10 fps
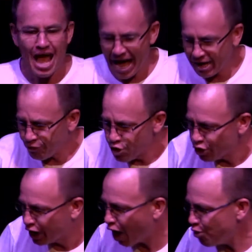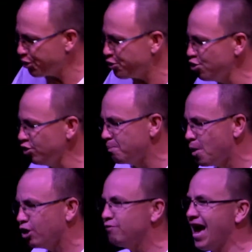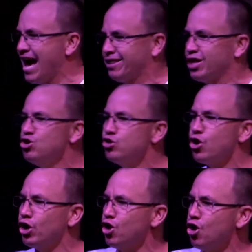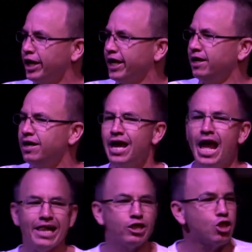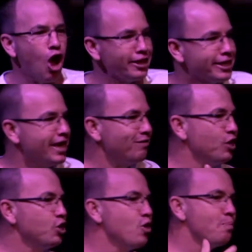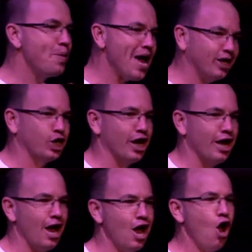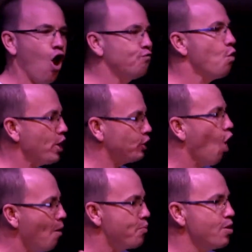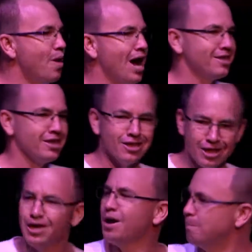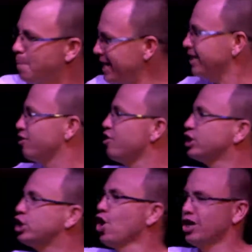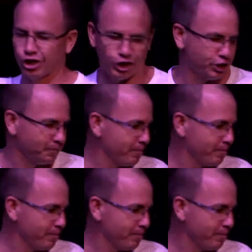And if you go through the book of Acts and you start looking, it starts giving you a picture of what compromises but the church.